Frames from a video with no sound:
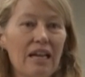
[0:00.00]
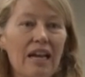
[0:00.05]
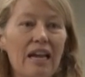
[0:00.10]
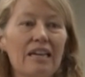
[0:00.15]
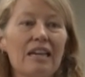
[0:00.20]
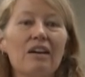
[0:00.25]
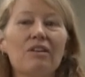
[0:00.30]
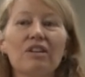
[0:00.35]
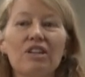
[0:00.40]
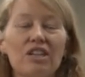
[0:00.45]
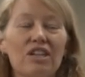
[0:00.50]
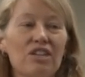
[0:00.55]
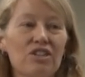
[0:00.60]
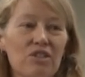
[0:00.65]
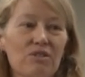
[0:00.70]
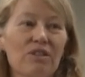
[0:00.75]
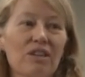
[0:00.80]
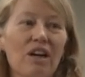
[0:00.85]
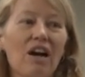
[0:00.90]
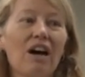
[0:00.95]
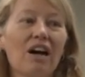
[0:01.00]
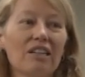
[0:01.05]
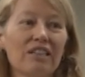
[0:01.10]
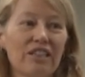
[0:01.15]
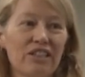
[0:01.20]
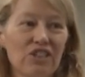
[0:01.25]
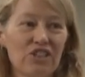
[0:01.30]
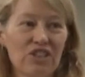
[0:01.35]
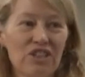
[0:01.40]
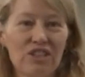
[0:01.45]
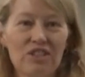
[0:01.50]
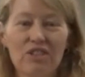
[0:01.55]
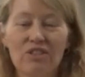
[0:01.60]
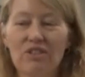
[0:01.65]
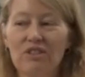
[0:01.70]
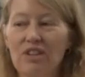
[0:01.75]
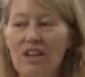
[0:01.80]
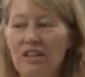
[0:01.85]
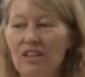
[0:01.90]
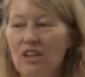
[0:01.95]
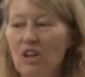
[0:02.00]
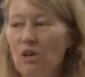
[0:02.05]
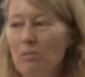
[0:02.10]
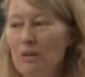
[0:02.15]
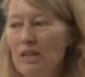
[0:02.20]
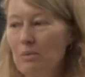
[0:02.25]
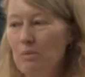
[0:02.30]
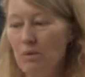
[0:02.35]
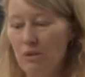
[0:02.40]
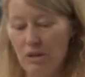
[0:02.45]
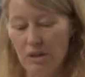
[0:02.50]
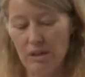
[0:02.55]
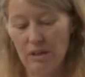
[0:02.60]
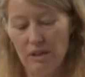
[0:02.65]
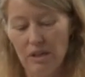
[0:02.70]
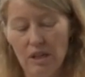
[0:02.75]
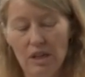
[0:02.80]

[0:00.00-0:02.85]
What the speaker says: And now our kids are in college, so they're not at home anymore.